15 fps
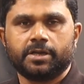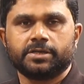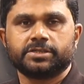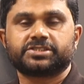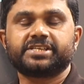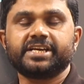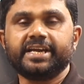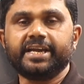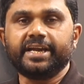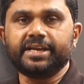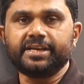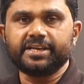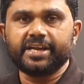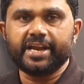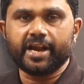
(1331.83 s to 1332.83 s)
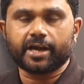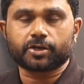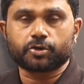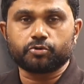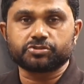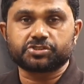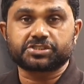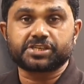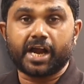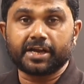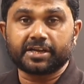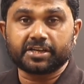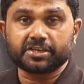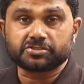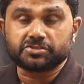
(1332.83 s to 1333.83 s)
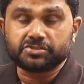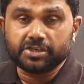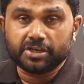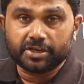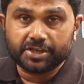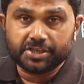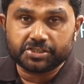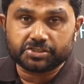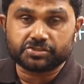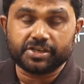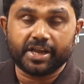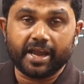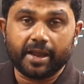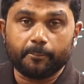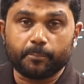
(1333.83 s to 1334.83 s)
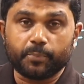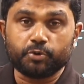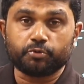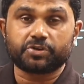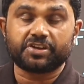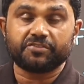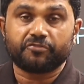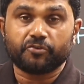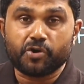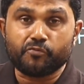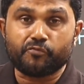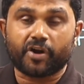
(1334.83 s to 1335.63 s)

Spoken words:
See, in electrostatics there is a beautiful,